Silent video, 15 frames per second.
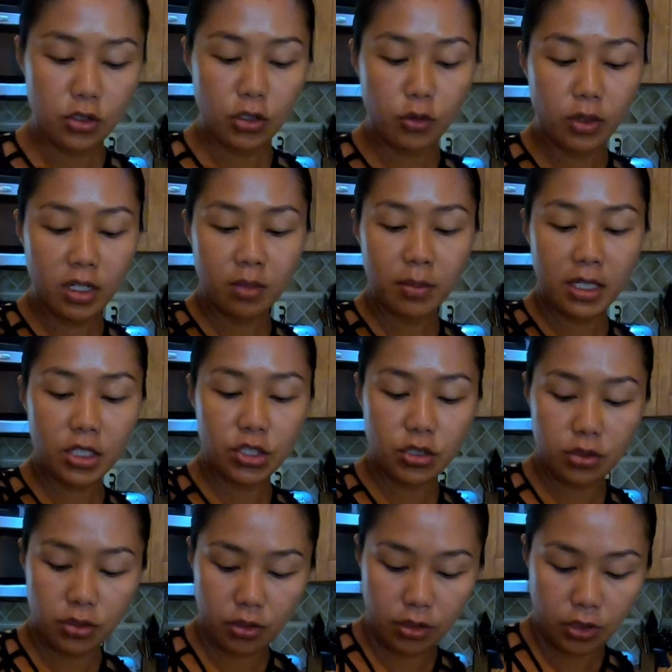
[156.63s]
So you wanna make
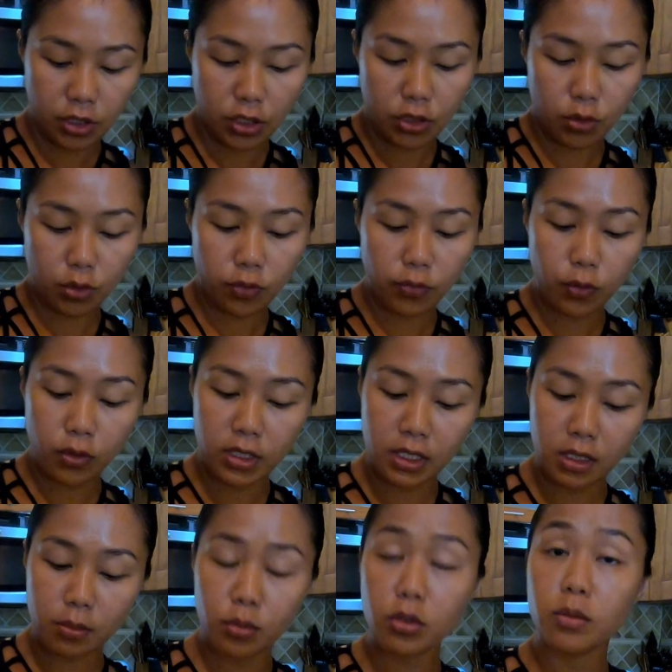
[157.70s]
sure you're
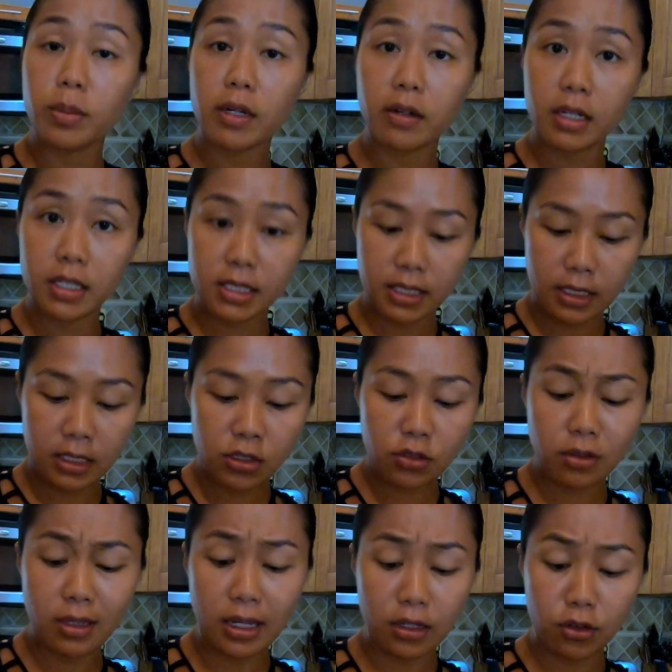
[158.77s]
folding the blueberries in
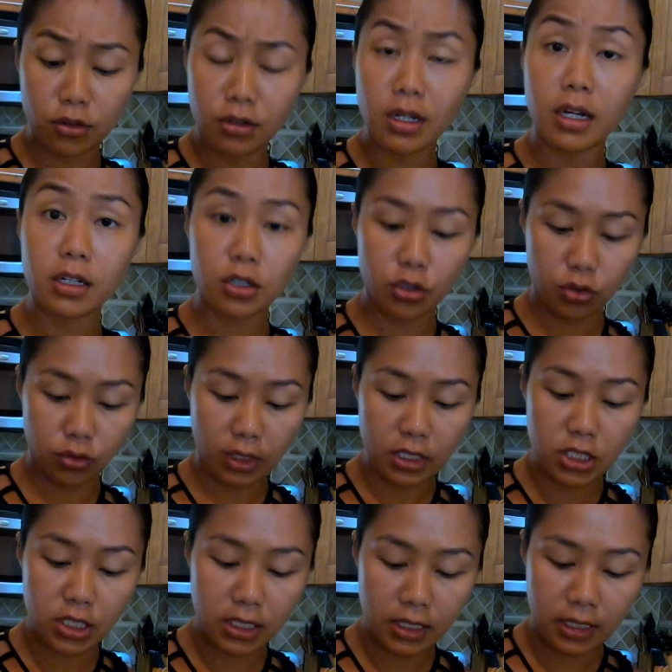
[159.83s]
so that you're not
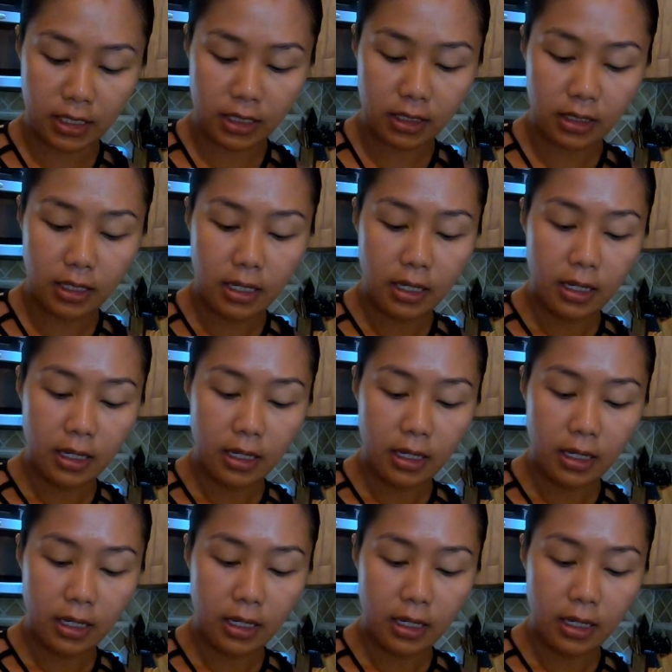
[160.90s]
crushing it